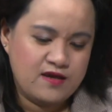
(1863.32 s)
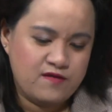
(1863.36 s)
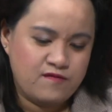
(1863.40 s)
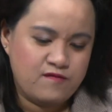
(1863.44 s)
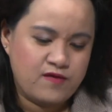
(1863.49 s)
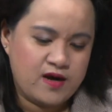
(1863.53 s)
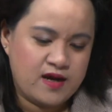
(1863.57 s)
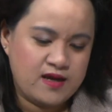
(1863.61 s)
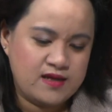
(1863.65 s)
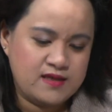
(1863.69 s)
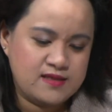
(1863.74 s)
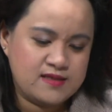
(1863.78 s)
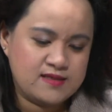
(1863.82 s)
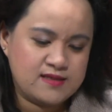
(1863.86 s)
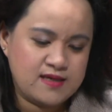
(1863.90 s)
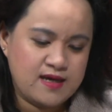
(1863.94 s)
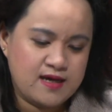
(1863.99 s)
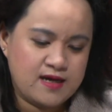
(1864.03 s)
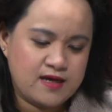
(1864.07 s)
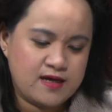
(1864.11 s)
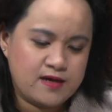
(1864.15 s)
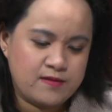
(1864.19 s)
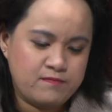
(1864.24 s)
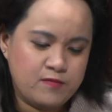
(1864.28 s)
right?
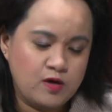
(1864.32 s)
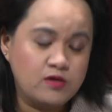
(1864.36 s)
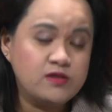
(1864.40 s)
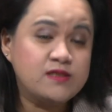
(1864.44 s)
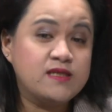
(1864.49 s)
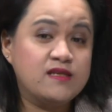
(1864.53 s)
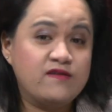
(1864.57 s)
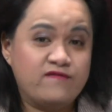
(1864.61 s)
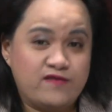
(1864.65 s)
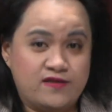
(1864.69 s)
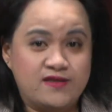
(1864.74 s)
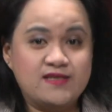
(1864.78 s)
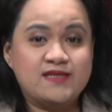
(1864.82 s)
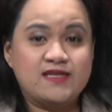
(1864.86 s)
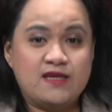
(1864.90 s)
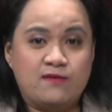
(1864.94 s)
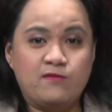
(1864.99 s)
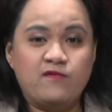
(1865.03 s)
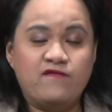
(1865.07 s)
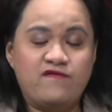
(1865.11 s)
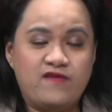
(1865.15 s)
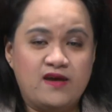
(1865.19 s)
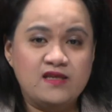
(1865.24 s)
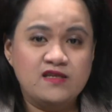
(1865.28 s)
Mostly for the same
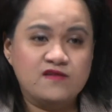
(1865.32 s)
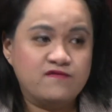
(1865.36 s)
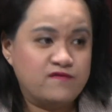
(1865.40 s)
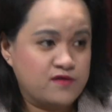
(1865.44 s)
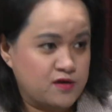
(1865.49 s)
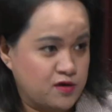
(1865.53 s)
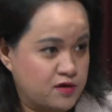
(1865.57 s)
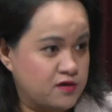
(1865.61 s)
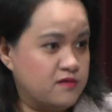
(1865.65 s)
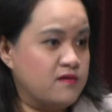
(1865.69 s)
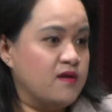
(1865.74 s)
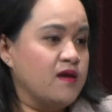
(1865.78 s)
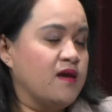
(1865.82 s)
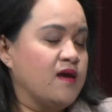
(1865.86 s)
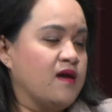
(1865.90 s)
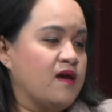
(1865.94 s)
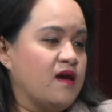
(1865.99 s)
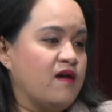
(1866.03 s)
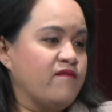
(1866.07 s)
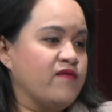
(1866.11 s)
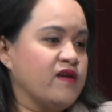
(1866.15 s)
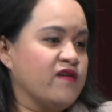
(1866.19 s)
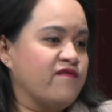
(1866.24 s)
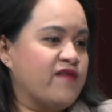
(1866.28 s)
offence, for not
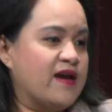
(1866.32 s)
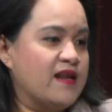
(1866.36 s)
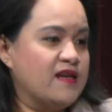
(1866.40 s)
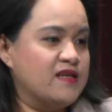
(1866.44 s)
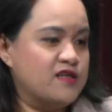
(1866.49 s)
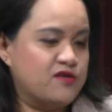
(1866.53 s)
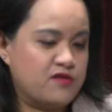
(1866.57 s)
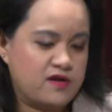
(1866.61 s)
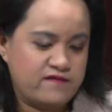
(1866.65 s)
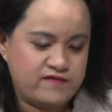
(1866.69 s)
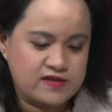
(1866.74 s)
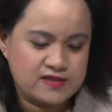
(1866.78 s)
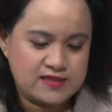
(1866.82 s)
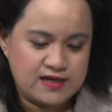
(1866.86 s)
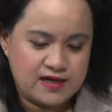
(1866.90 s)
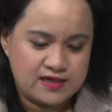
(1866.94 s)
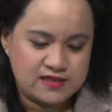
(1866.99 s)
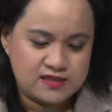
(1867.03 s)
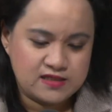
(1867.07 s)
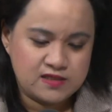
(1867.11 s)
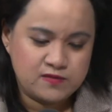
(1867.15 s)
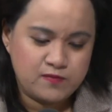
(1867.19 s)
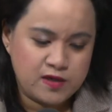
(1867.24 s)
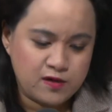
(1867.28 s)
having a valid driver's
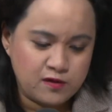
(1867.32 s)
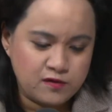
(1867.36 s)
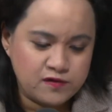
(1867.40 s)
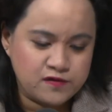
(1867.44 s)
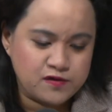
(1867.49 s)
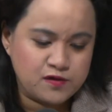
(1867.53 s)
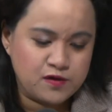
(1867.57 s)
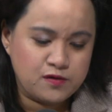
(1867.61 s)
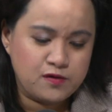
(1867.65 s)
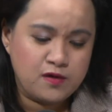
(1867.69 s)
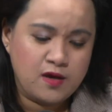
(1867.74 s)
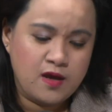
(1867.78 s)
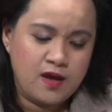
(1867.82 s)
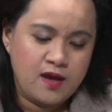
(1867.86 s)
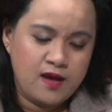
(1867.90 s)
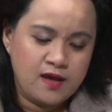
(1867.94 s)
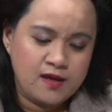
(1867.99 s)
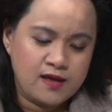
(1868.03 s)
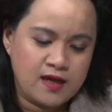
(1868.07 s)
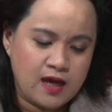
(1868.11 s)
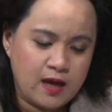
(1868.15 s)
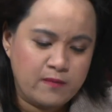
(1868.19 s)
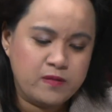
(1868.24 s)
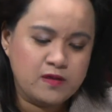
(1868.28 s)
license, but also
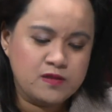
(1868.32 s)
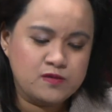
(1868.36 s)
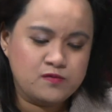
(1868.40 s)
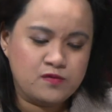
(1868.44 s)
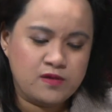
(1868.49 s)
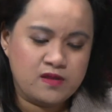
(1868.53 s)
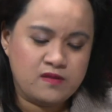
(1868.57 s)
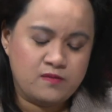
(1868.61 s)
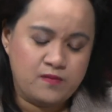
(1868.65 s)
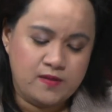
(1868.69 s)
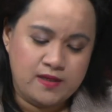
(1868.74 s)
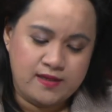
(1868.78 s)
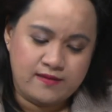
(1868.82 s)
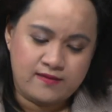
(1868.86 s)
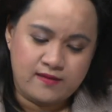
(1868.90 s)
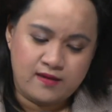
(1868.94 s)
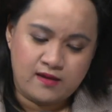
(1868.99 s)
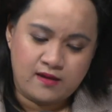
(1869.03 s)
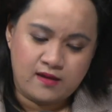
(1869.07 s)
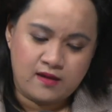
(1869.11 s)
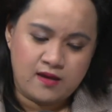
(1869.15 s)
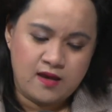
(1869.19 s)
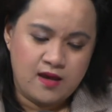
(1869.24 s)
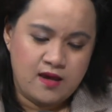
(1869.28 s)
coupled with
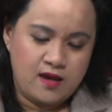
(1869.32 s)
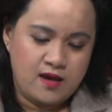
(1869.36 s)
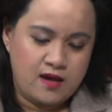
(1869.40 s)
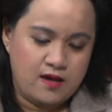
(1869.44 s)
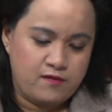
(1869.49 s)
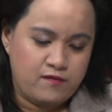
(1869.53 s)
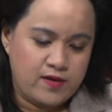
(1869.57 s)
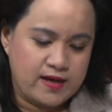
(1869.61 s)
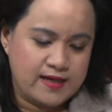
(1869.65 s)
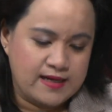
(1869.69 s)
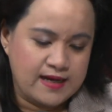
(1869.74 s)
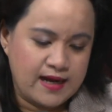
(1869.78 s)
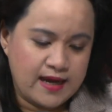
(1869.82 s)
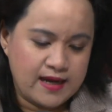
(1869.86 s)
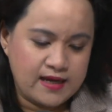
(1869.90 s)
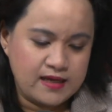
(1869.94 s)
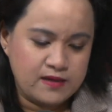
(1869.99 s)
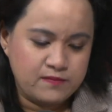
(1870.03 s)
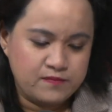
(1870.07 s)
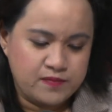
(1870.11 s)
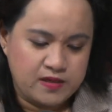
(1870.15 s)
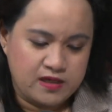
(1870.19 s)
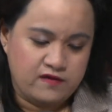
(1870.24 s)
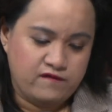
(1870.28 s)
beating a red
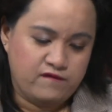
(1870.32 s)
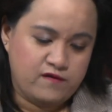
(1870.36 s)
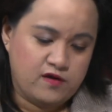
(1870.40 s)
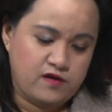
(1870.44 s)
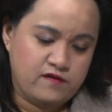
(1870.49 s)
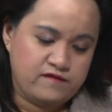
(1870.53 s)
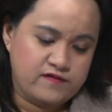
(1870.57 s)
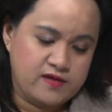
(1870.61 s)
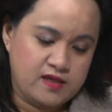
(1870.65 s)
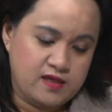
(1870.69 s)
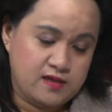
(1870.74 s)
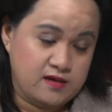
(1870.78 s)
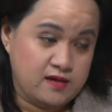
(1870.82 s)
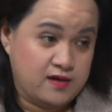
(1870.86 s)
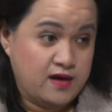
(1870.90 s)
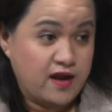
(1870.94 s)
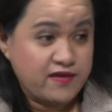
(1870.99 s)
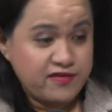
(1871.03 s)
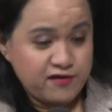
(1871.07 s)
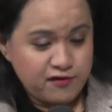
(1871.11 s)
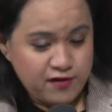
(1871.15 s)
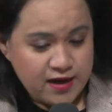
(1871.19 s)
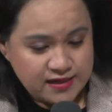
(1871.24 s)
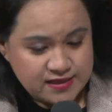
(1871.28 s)
light, being involved in
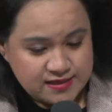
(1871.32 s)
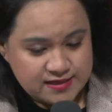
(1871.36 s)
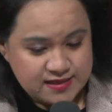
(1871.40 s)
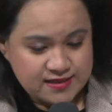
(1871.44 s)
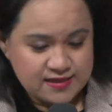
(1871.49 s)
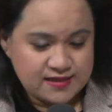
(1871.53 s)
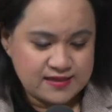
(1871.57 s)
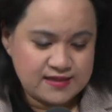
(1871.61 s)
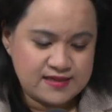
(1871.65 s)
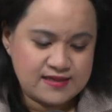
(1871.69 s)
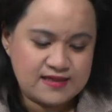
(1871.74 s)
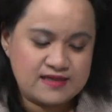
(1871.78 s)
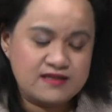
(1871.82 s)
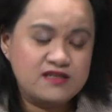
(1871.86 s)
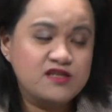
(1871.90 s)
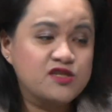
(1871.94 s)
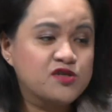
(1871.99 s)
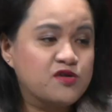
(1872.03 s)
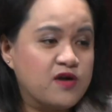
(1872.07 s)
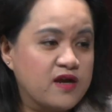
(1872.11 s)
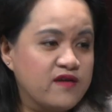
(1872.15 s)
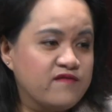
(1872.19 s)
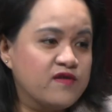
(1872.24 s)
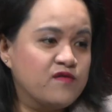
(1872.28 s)
another accident, and
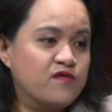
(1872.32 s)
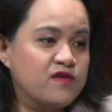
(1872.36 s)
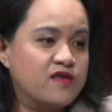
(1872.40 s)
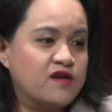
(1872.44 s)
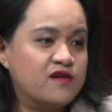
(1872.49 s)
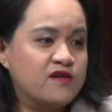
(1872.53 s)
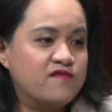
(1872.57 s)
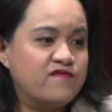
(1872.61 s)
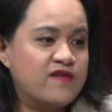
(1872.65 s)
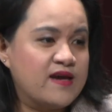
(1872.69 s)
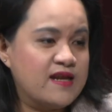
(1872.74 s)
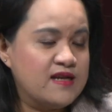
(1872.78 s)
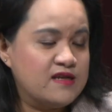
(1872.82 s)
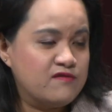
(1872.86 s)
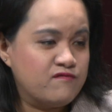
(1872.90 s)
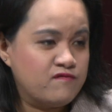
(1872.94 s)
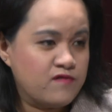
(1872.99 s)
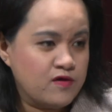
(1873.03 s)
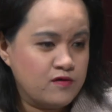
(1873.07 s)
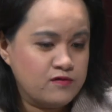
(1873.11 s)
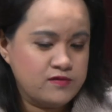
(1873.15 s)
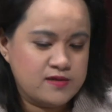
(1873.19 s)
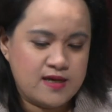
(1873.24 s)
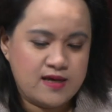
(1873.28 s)
driving without a valid
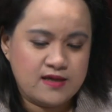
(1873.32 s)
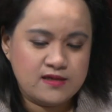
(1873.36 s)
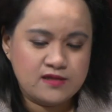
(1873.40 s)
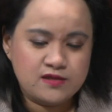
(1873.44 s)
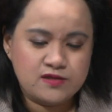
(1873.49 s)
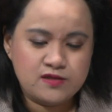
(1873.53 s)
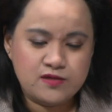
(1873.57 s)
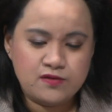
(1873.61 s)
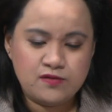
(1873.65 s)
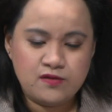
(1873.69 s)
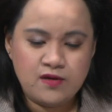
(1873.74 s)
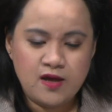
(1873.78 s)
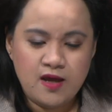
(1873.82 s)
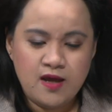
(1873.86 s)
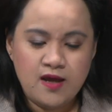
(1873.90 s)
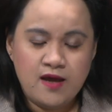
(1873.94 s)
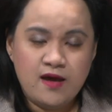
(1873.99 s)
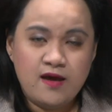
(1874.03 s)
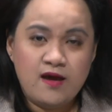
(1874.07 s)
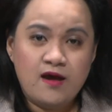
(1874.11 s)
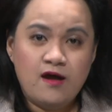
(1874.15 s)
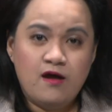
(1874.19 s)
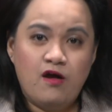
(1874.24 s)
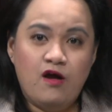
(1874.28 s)
road tax. So
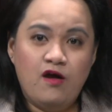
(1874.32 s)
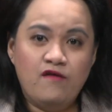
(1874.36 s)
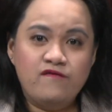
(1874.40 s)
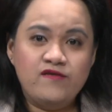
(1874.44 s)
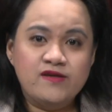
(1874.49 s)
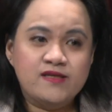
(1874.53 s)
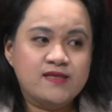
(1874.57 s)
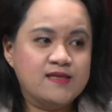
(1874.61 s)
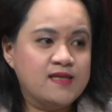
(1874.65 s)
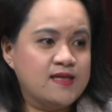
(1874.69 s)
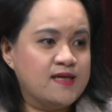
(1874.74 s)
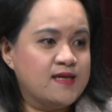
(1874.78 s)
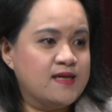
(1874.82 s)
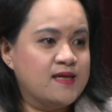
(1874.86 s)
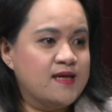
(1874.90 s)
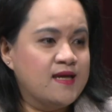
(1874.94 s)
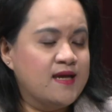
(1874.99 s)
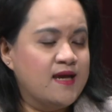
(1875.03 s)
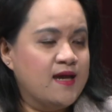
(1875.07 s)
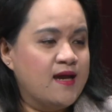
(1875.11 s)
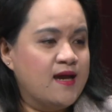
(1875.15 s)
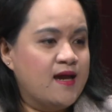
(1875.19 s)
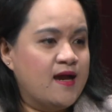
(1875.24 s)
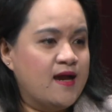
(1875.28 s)
obviously,
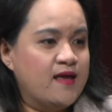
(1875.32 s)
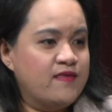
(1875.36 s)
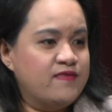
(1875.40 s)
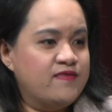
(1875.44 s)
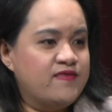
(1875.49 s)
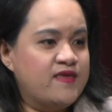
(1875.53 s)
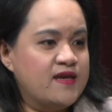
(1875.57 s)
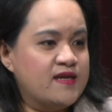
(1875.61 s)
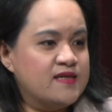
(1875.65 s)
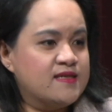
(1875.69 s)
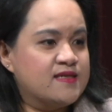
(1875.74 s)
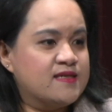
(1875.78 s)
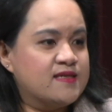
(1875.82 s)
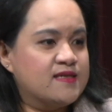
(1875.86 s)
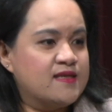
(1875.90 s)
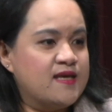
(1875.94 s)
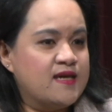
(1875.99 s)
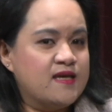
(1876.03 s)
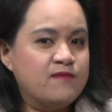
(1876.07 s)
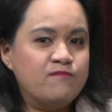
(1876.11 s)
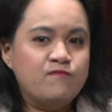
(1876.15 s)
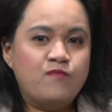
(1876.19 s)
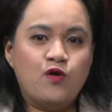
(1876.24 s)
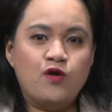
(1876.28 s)
this
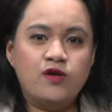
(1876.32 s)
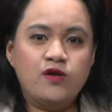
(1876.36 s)
then